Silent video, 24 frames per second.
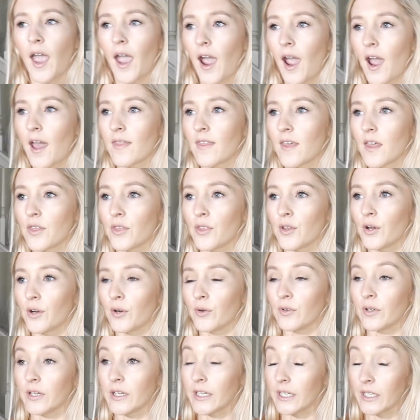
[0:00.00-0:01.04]
And then the
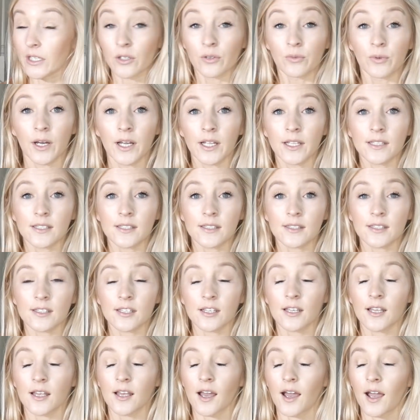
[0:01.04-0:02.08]
O'Neill ones
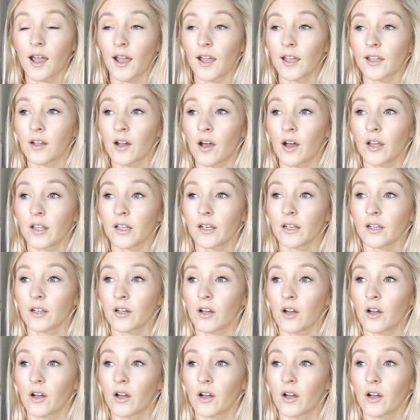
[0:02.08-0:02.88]
I got